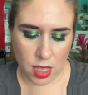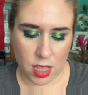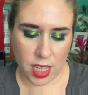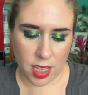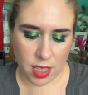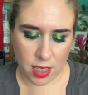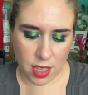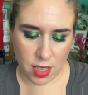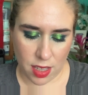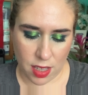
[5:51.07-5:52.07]
Like,
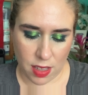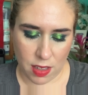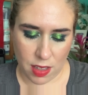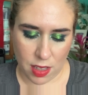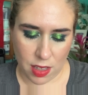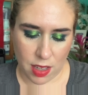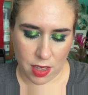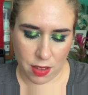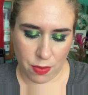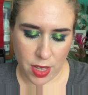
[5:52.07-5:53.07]

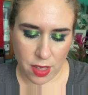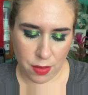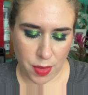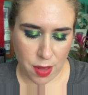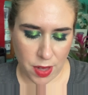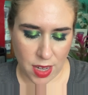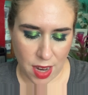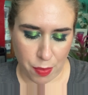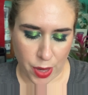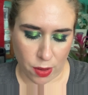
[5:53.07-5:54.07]
well, maybe
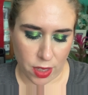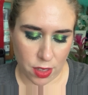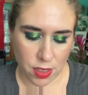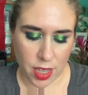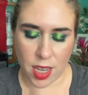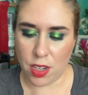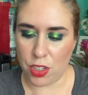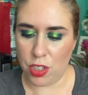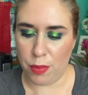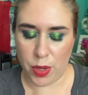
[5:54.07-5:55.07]
not barely looks like I
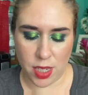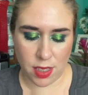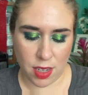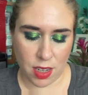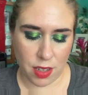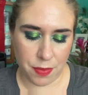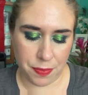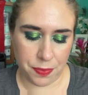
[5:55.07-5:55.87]
touched it, but it's gonna